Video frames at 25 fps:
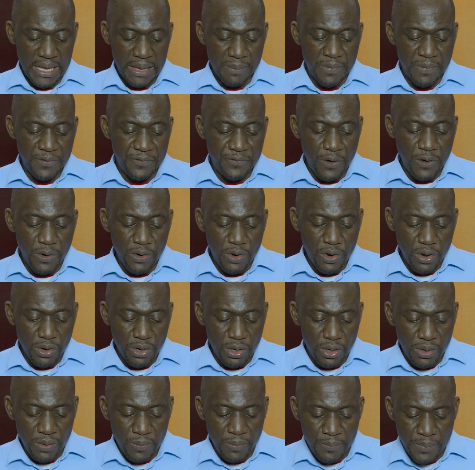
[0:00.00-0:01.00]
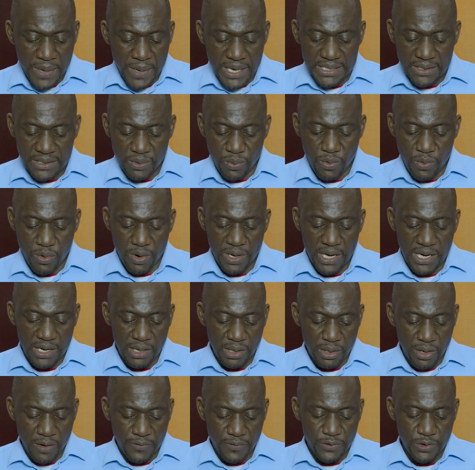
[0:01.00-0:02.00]
Before God made the world, He
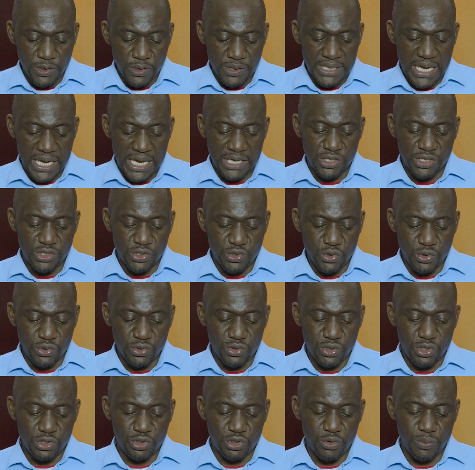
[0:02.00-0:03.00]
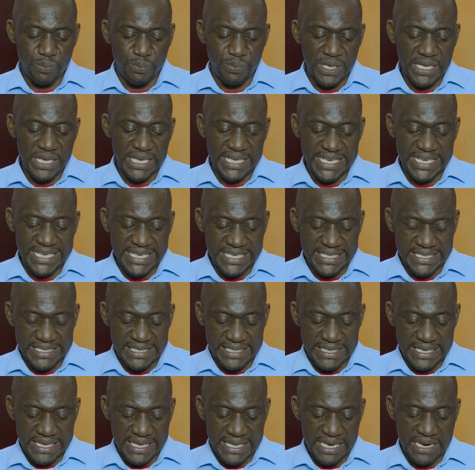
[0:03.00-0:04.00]
loved us and chose us to be
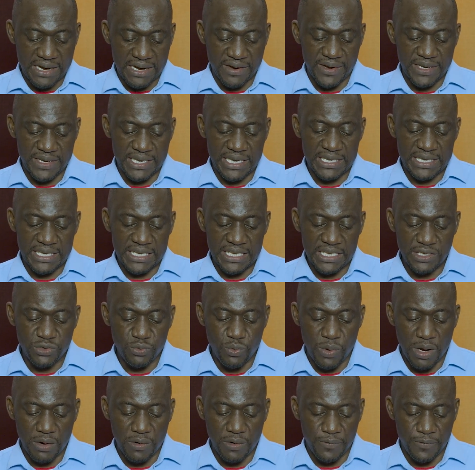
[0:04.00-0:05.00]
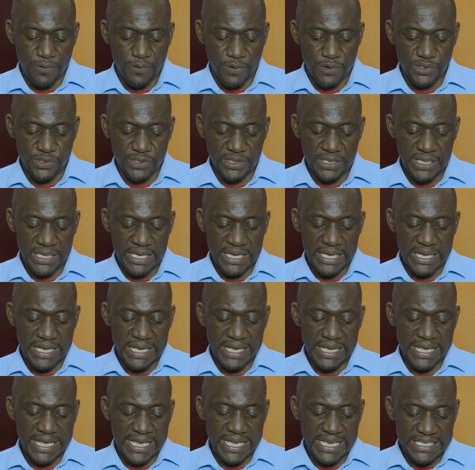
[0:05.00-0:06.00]
His. He created each one of us
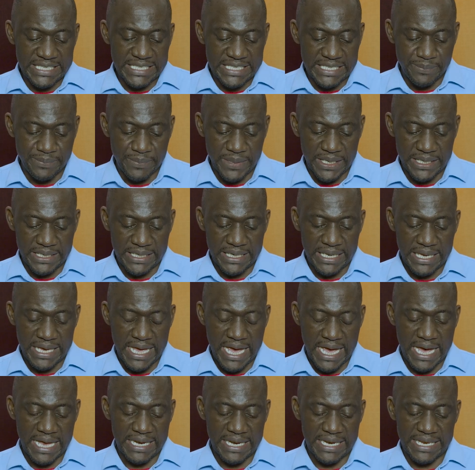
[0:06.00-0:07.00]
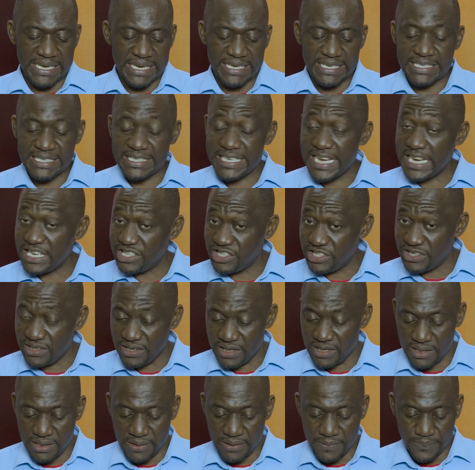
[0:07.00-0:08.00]
intimate and
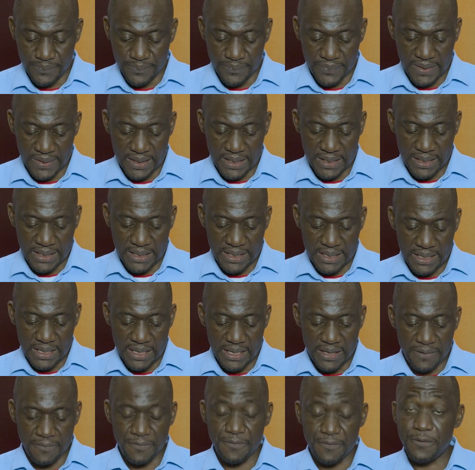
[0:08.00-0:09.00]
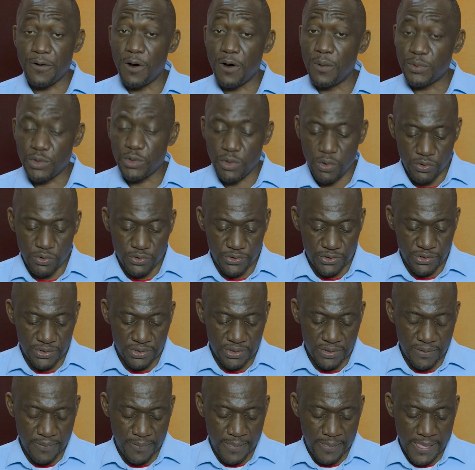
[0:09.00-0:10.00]
intentional. He formed
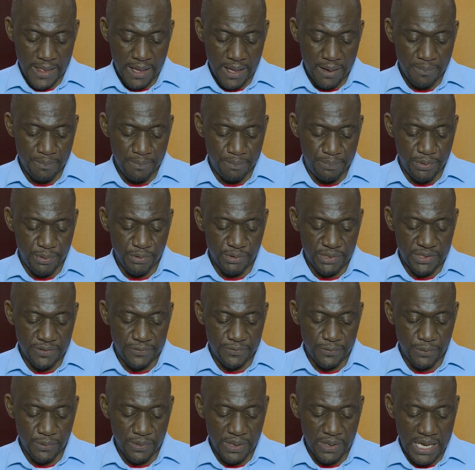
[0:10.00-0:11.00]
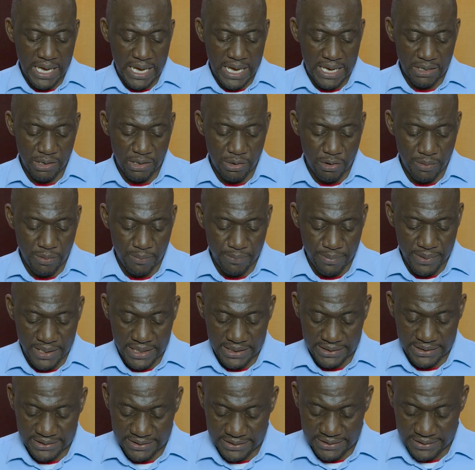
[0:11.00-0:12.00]
us beautiful and
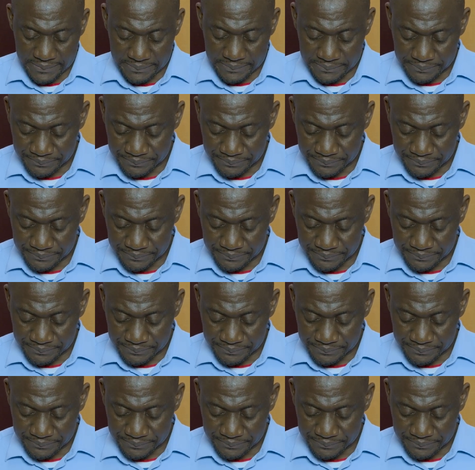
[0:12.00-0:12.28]
complex.